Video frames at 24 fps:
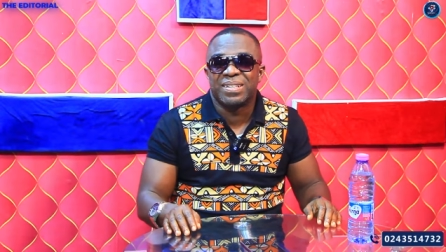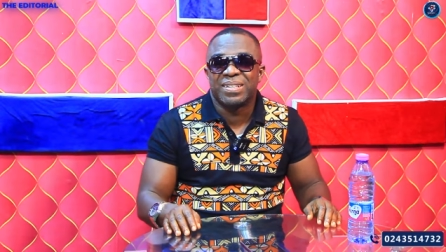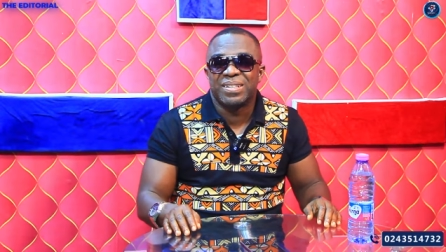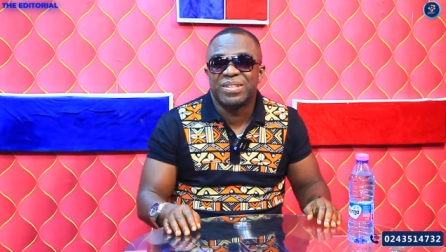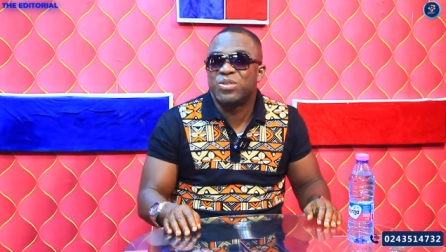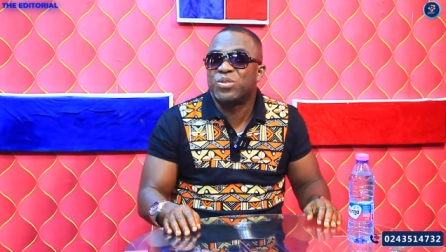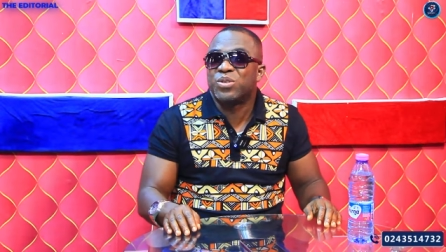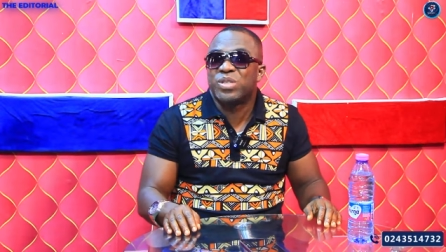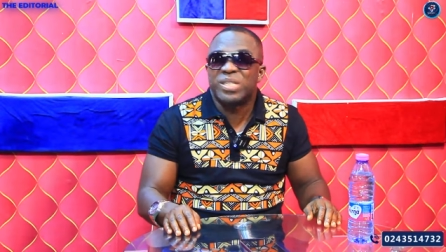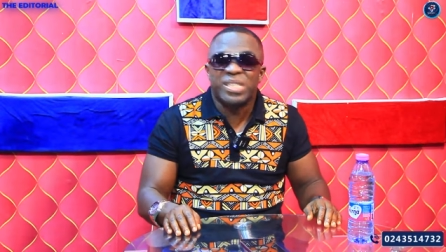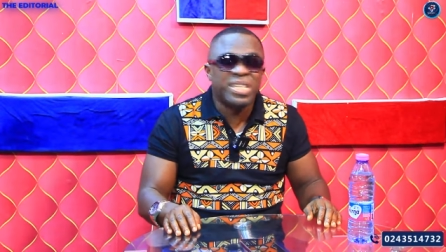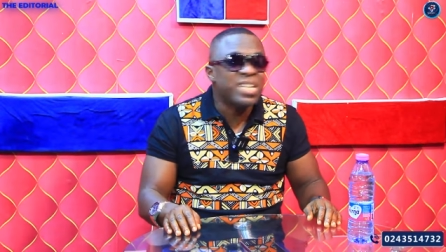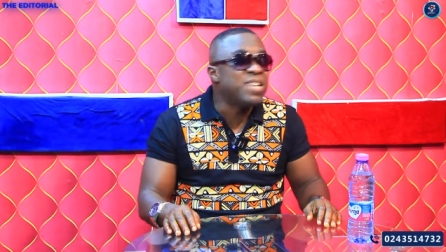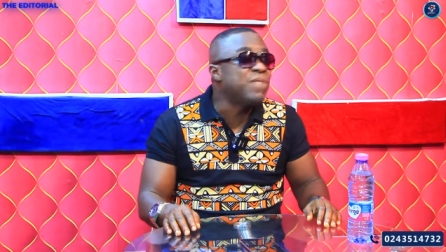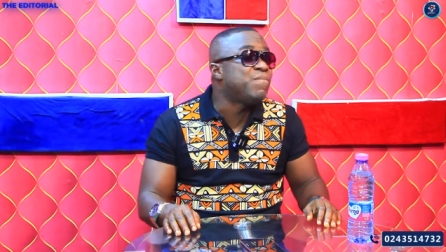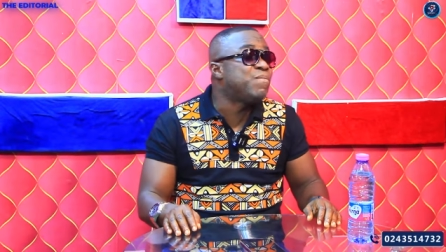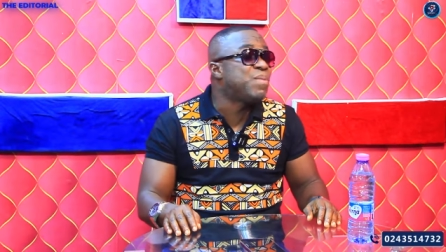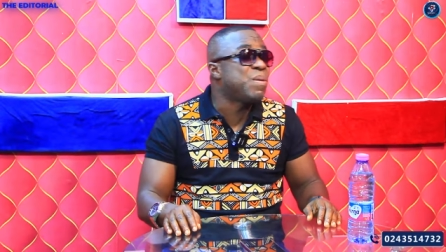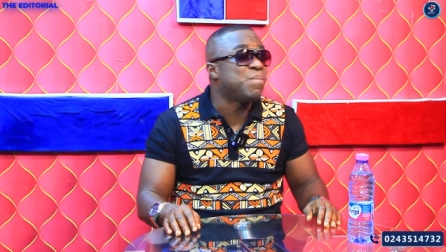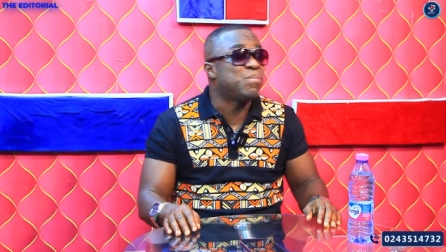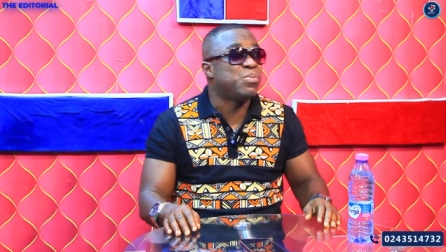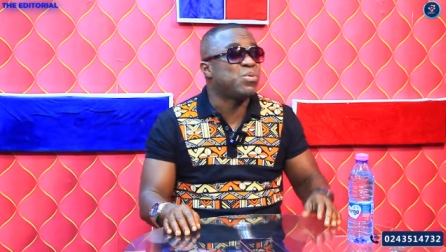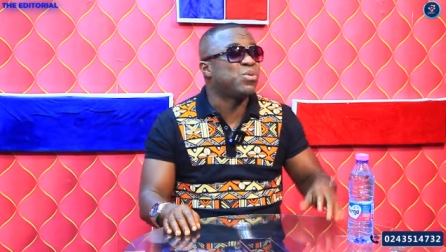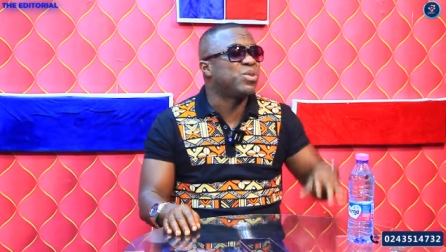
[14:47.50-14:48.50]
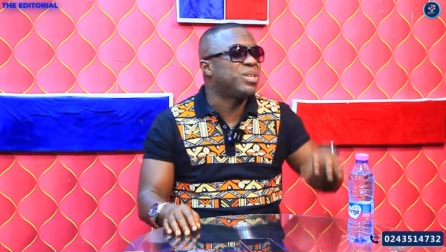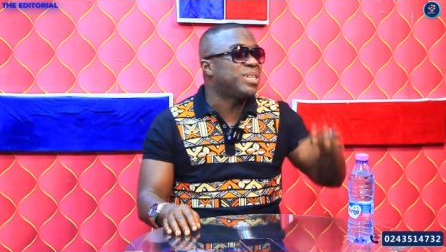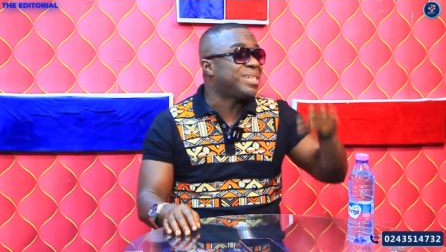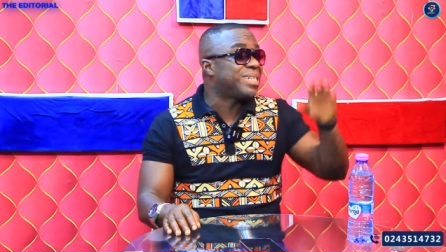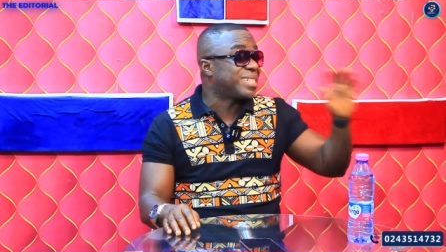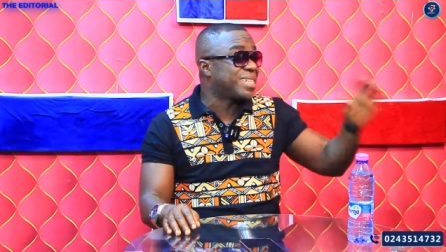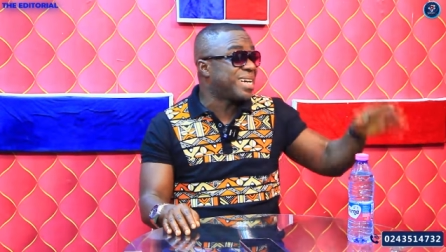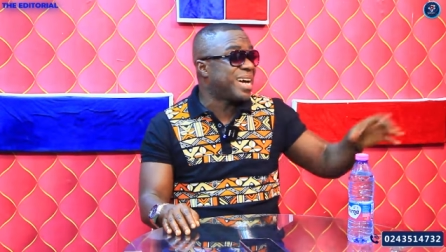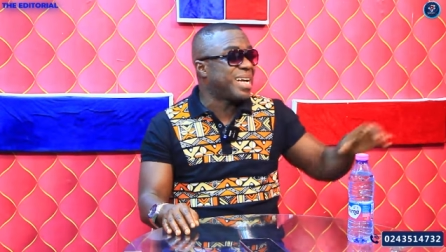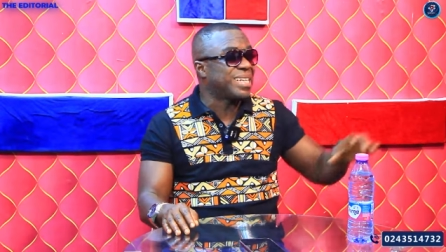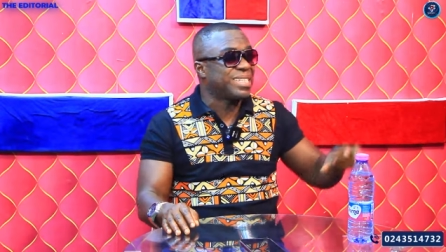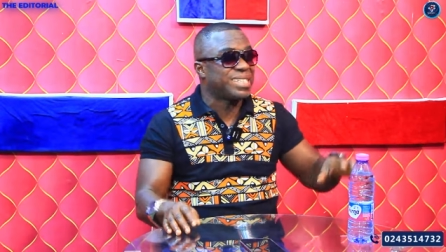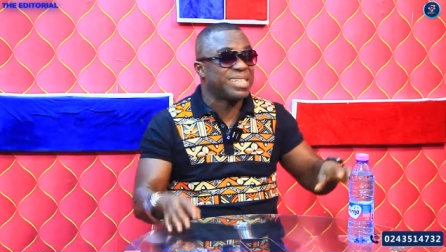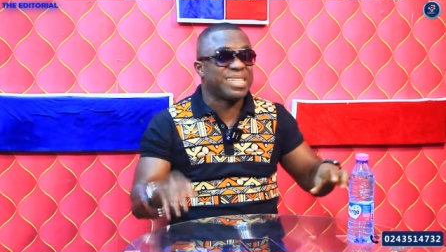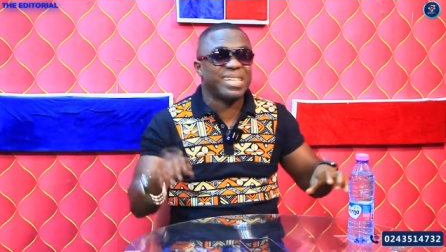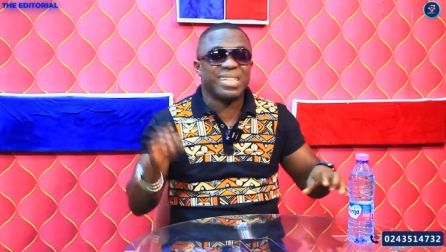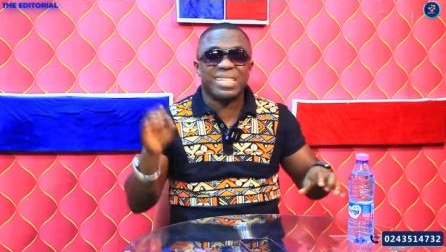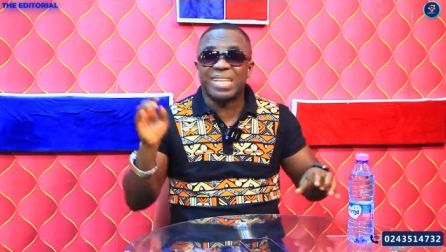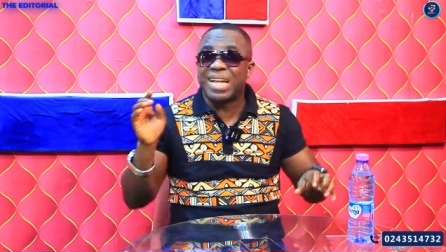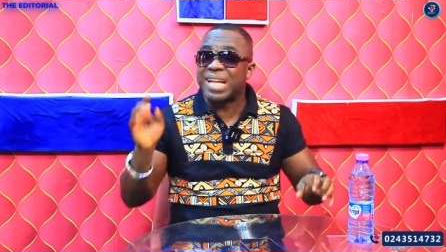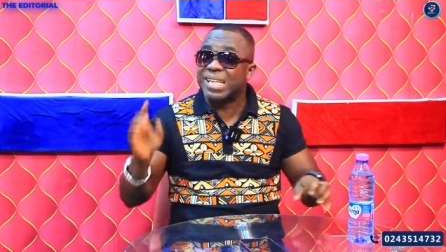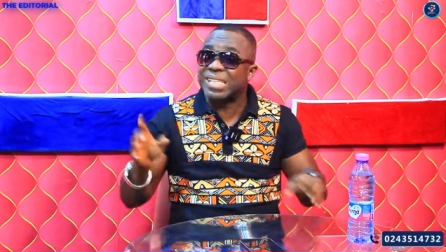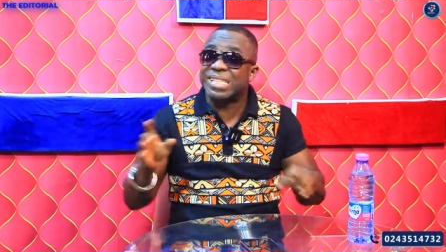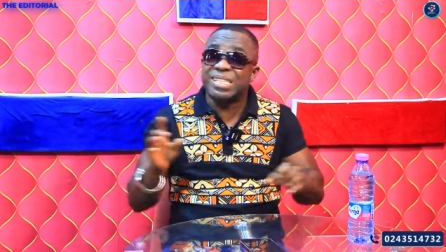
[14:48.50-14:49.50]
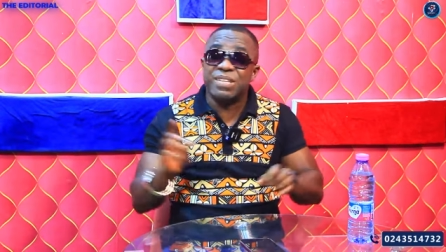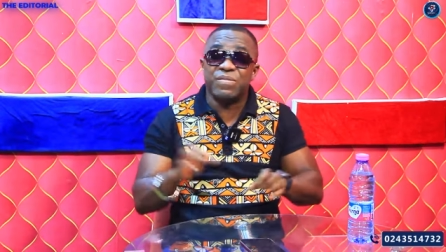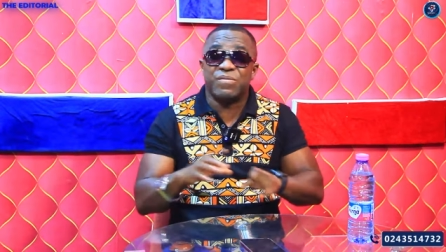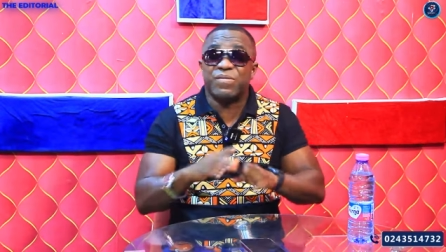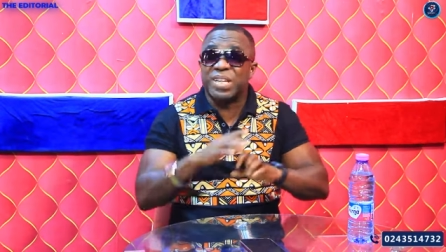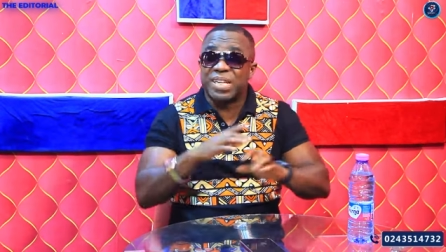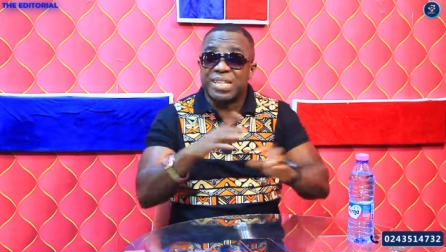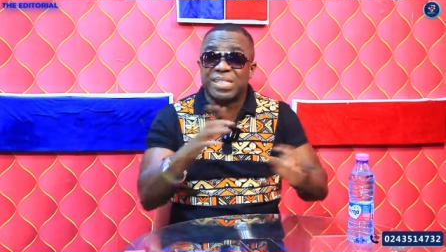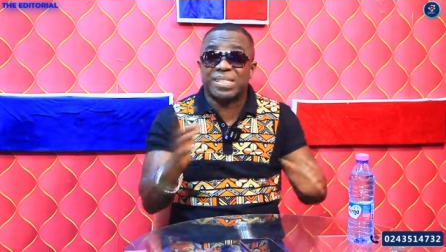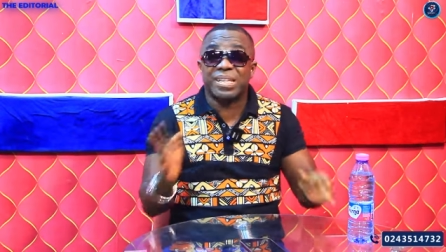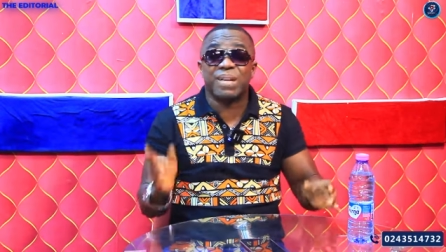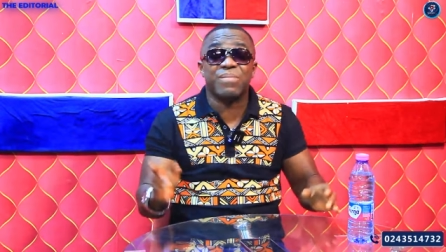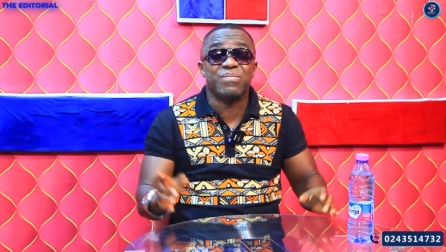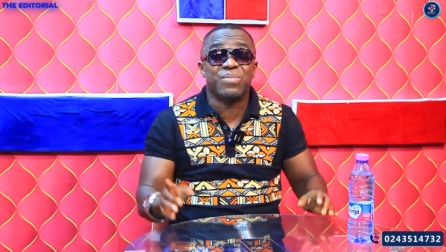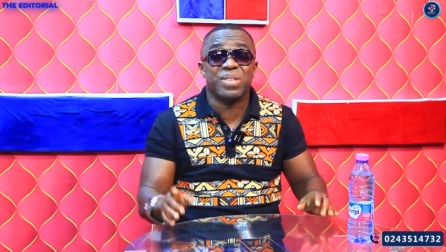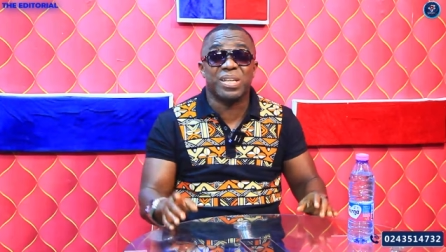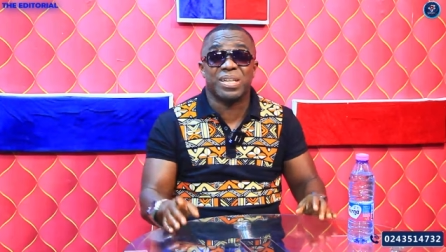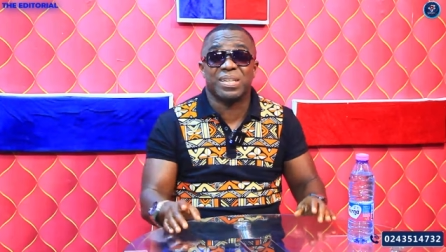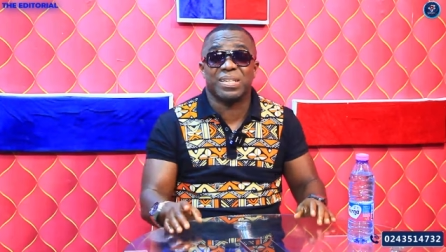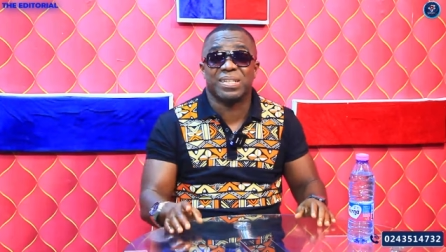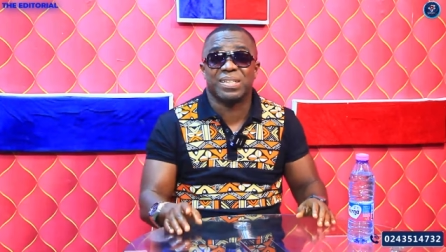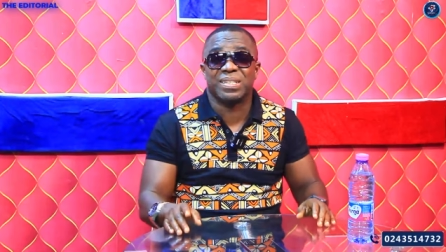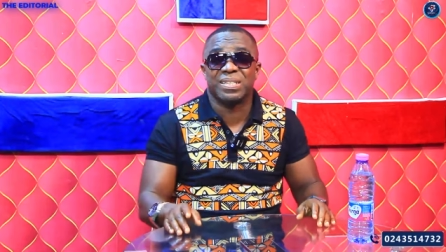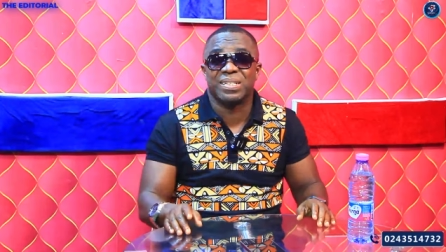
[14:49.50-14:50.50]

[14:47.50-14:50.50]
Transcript: You see people discussing it as if it is something.